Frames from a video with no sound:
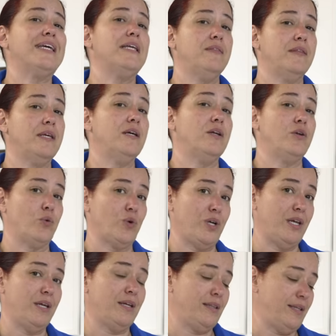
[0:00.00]
in the
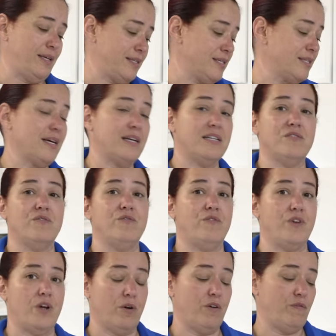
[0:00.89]
ingredient list. That is
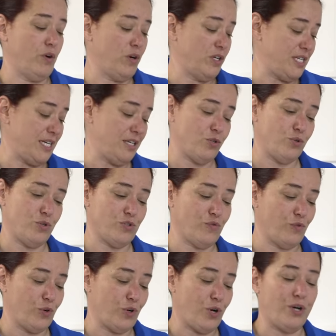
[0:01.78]
very, very dangerous
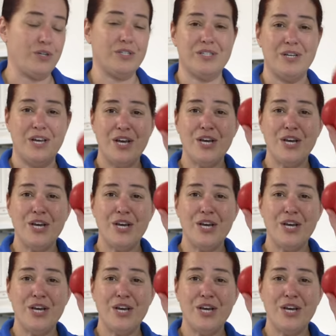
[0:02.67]
for dogs.